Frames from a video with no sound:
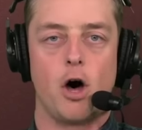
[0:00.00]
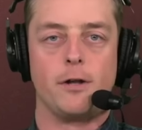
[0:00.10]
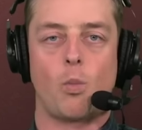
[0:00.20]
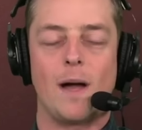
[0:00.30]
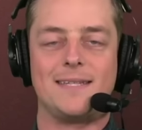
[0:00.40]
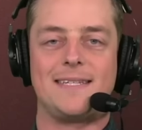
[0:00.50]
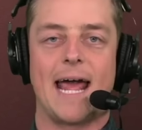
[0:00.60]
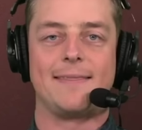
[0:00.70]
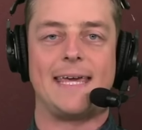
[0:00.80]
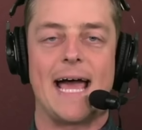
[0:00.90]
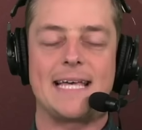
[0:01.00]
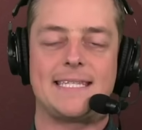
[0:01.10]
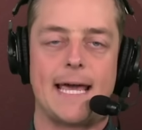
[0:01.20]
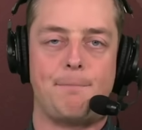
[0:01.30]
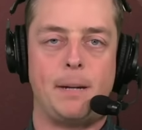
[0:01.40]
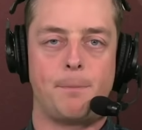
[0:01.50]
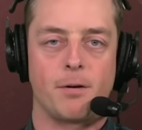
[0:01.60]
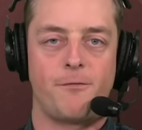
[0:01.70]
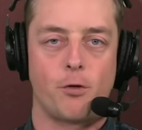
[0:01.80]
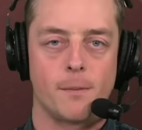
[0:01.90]
on Wednesday at the S A P
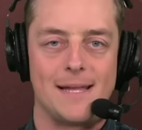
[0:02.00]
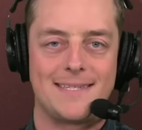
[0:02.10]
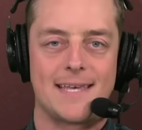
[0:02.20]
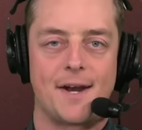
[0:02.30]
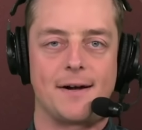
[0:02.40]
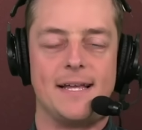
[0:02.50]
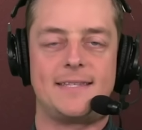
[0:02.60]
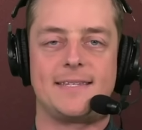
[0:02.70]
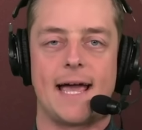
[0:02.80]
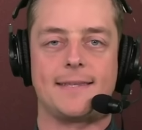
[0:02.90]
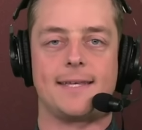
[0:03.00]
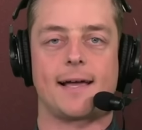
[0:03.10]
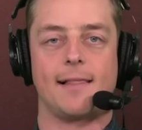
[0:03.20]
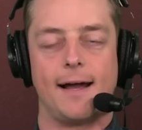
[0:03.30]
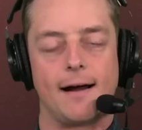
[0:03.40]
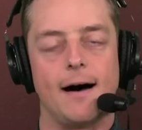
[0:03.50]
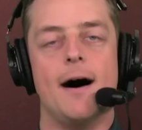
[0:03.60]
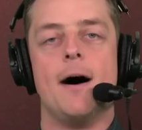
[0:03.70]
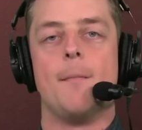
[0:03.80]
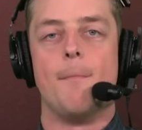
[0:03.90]
Performance Center in Santa Clara.
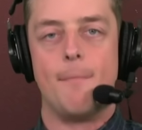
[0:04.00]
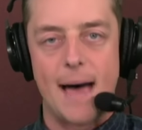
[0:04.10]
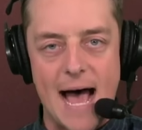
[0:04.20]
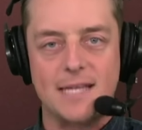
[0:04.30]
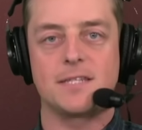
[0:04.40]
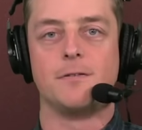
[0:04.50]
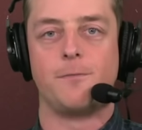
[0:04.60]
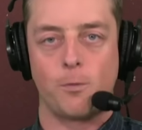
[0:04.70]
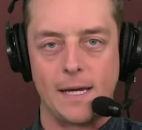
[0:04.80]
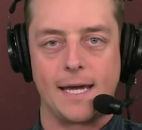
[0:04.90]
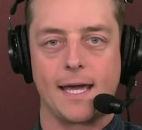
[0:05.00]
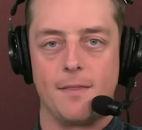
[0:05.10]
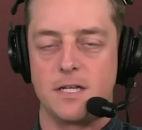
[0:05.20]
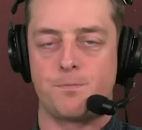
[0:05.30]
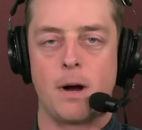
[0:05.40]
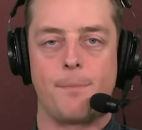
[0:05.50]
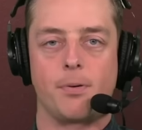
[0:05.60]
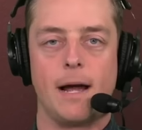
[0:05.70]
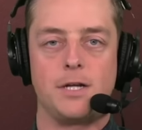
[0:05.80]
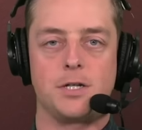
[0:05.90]
Massive week in this
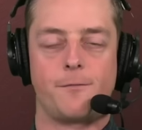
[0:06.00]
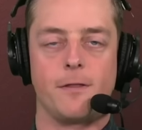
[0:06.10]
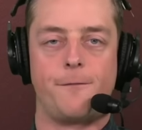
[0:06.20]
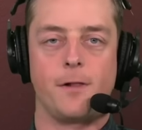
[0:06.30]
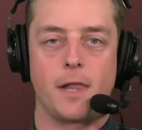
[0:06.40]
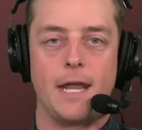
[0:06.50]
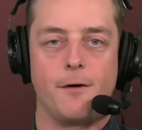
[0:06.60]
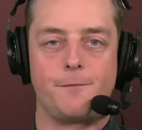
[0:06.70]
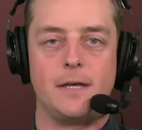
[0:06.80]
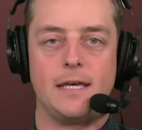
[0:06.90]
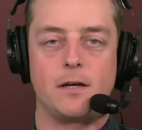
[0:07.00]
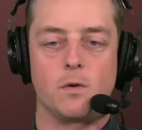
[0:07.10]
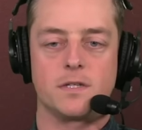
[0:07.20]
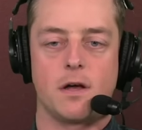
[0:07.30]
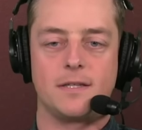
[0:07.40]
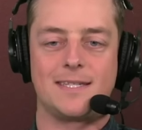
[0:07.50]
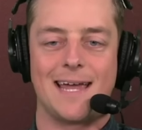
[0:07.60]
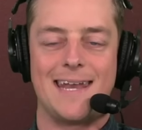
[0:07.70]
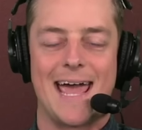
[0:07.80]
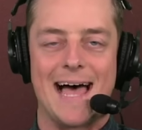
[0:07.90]
preparation for the Philadelphia Eagles on
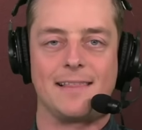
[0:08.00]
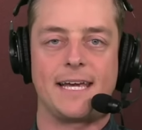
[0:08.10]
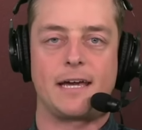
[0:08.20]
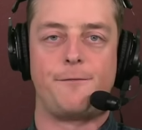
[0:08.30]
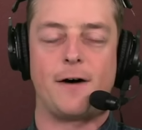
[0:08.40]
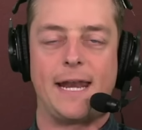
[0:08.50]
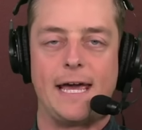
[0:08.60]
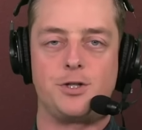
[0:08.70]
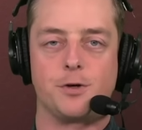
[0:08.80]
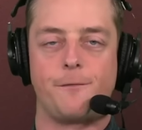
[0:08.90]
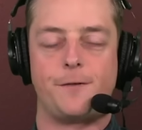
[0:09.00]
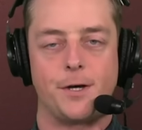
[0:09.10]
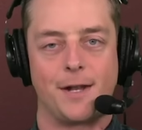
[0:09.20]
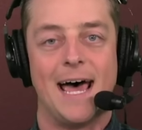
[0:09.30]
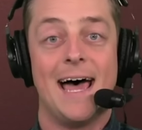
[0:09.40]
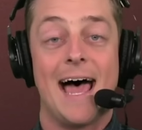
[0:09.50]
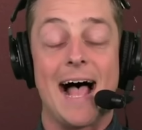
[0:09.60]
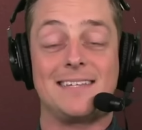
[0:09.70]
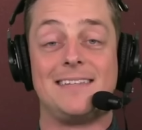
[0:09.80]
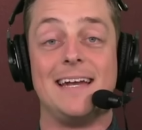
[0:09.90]
Sunday at Lincoln Financial Field,
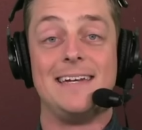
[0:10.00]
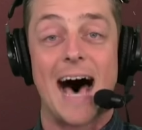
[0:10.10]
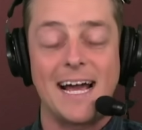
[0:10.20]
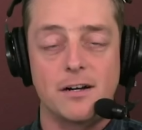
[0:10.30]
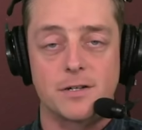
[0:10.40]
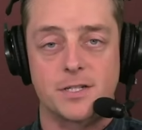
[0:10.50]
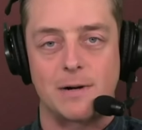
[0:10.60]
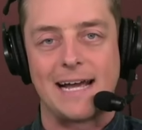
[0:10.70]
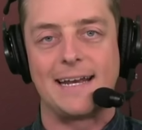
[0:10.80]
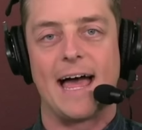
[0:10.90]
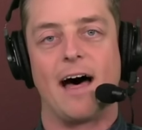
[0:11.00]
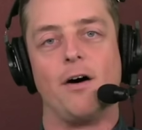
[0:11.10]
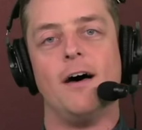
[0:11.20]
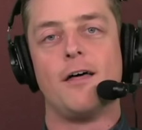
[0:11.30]
as the Niners right now